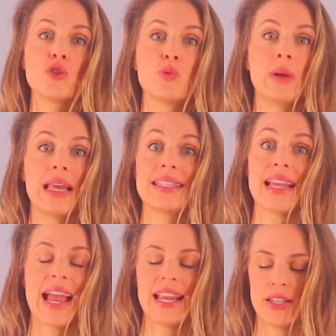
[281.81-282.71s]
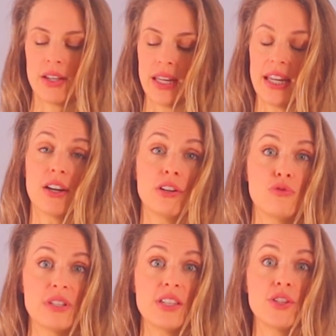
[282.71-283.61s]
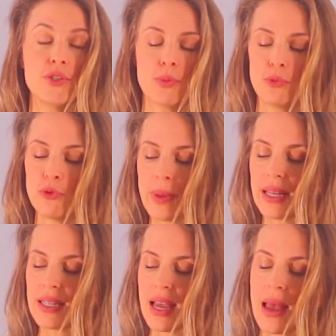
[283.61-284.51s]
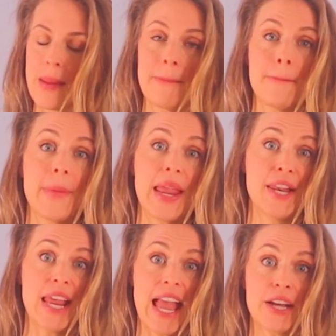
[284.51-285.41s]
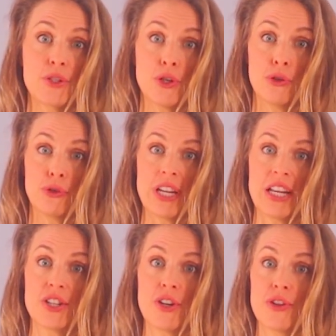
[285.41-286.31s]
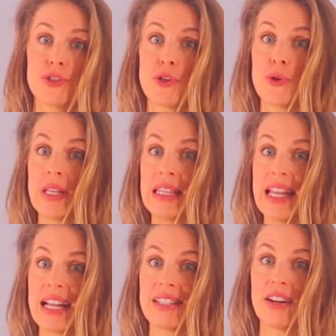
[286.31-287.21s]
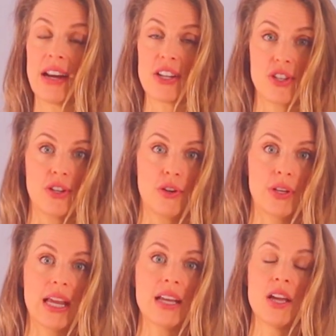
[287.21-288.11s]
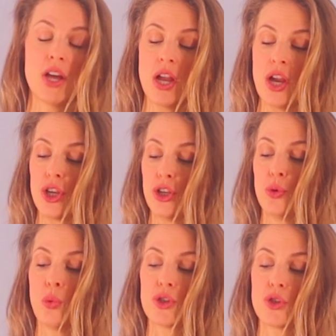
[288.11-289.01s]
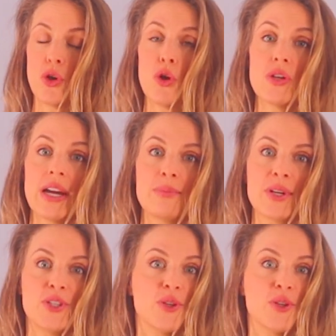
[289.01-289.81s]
to place a hand here and resist your movement in external rotation, so in that direction, okay? You want to go there, but